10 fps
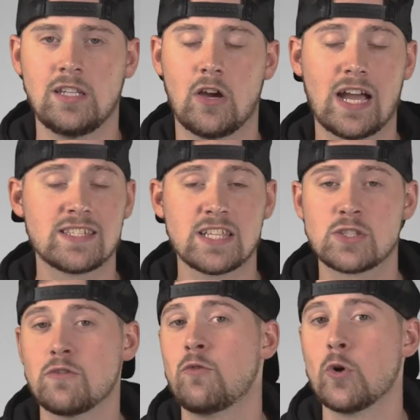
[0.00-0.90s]
Now, guys,
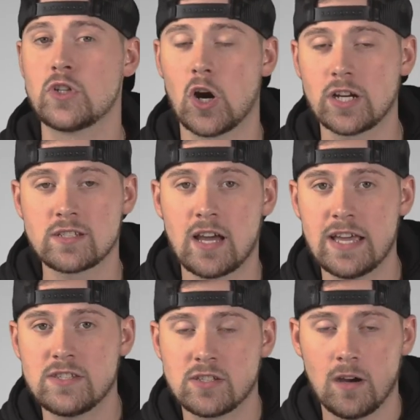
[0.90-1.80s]
that's the four dark
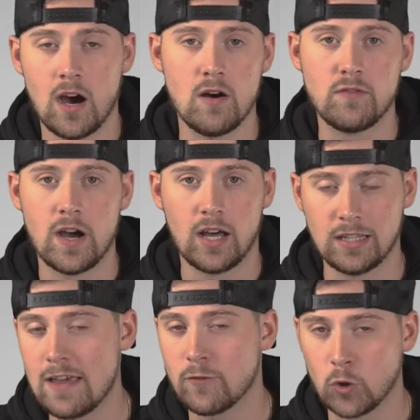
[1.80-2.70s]
sides of a
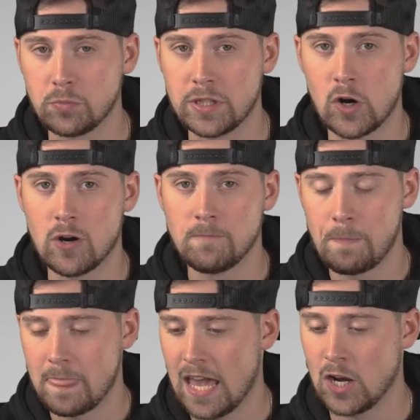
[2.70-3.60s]
life group leader,
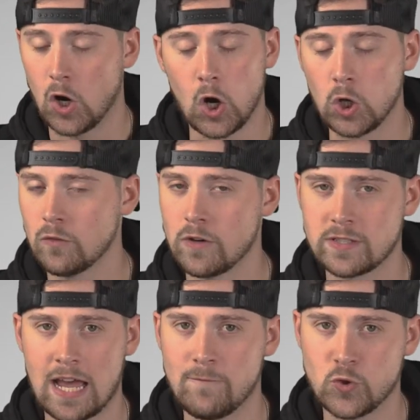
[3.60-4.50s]
and all of
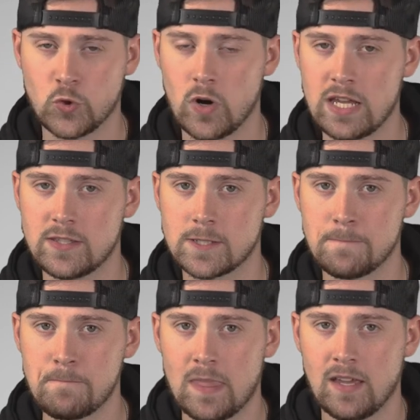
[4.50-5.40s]
us have traits
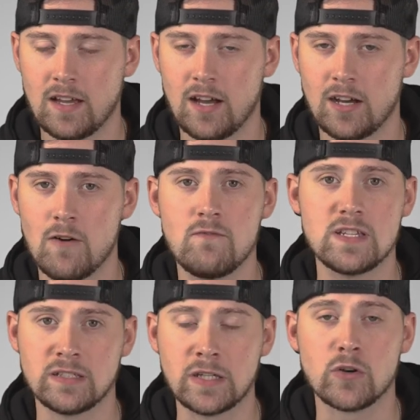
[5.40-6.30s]
uh, of
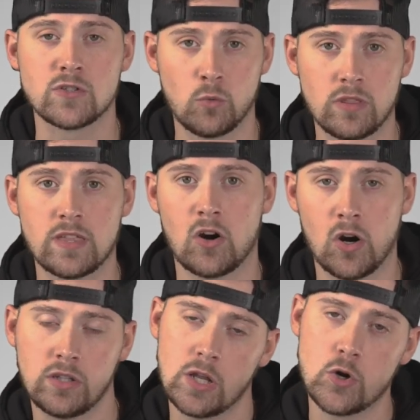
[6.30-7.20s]
these leaders within our
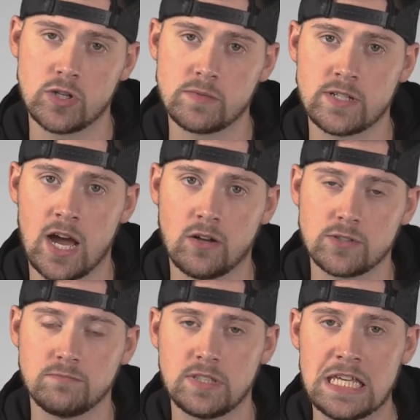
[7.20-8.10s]
own leadership
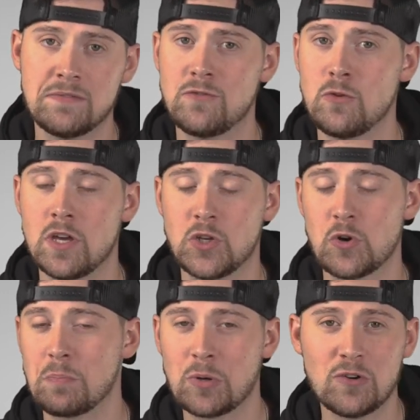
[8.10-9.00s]
styles. Even if you think
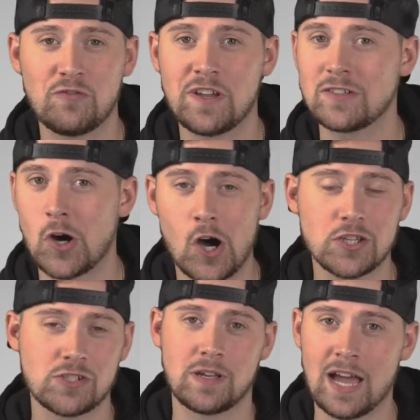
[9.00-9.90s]
you're a perfect,
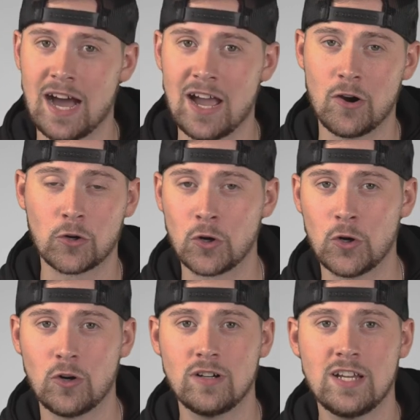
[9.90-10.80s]
awesome guy or
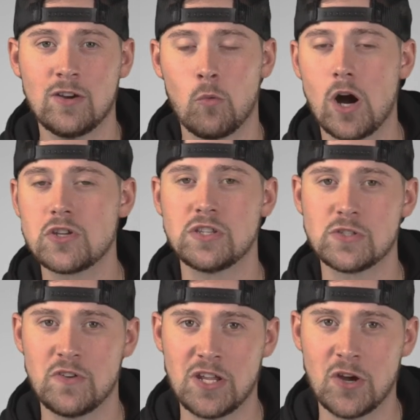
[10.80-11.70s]
girl watching
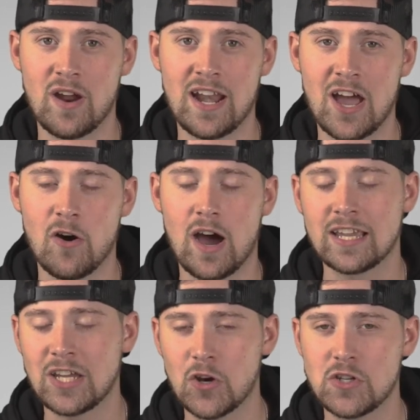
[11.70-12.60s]
this video right now,
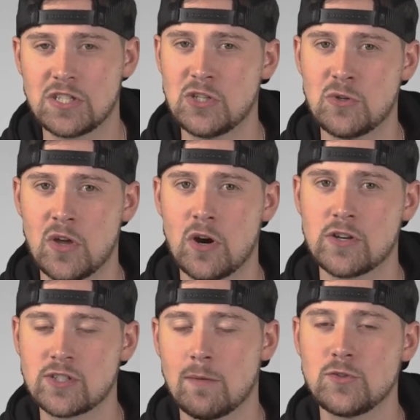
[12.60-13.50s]
I guarantee you there are
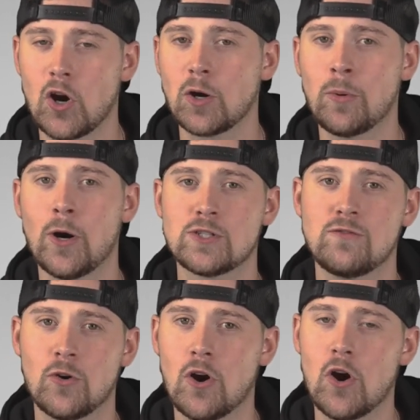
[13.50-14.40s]
some dark parts
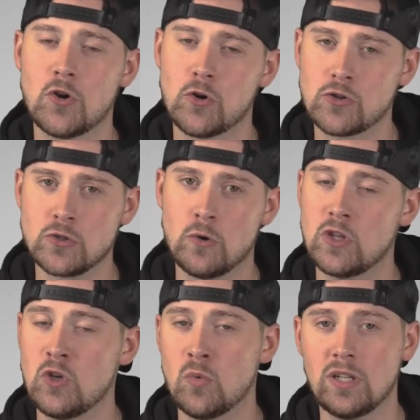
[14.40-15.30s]
of your heart or your soul
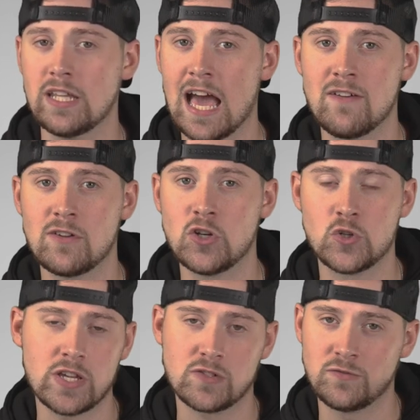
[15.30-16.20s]
that you really haven't
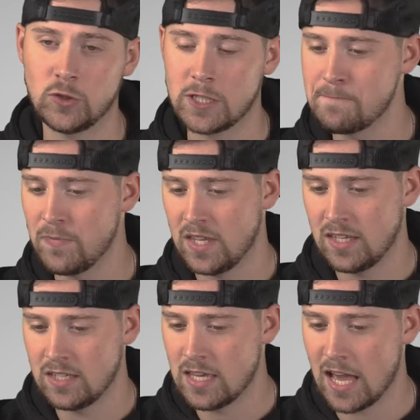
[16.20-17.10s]
addressed fully
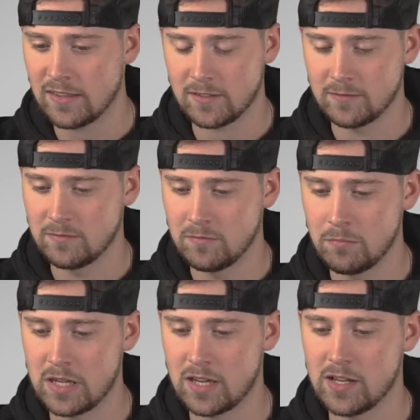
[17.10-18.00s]
yet.
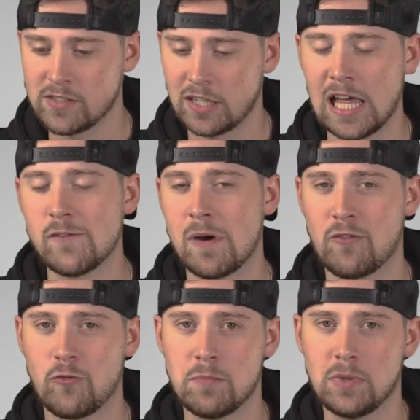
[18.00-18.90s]
Because I love what my
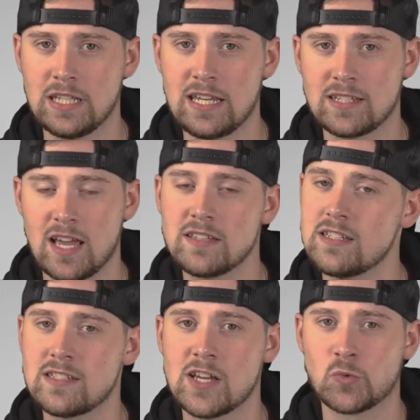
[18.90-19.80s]
friend Malik says.
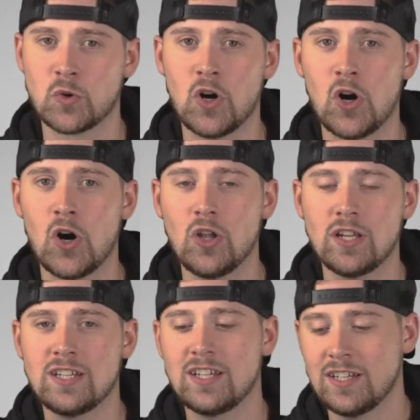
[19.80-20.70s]
He says, We're
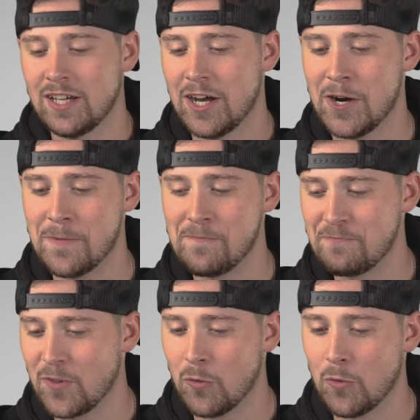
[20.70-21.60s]
all,
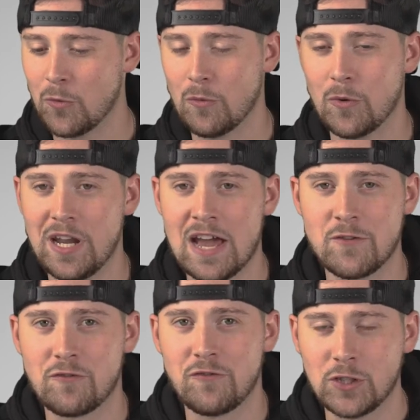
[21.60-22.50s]
um, we're, we're
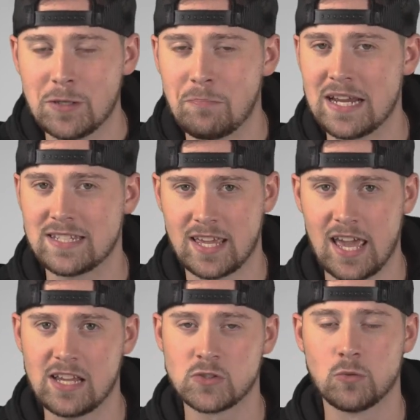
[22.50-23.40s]
never fully baked
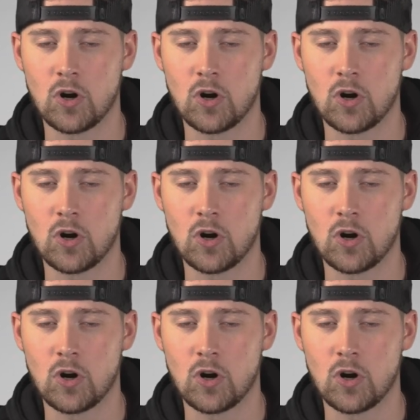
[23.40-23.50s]
cakes.